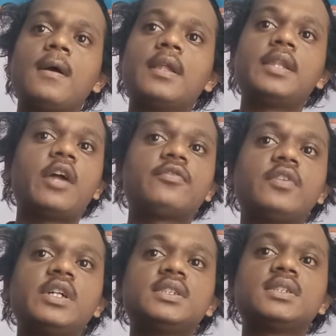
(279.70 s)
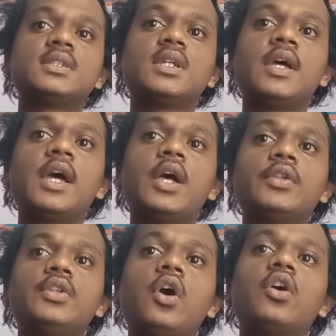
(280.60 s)
nervous,
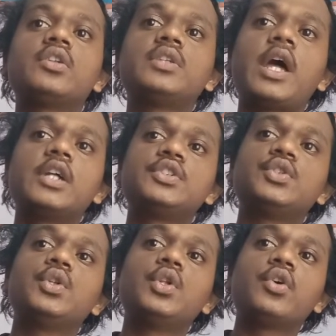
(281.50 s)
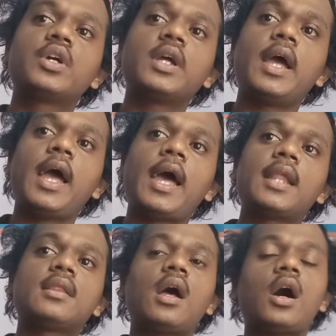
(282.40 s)
don't dare to look
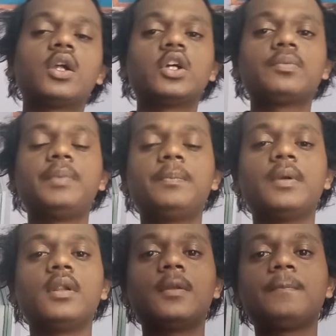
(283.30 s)
at other people.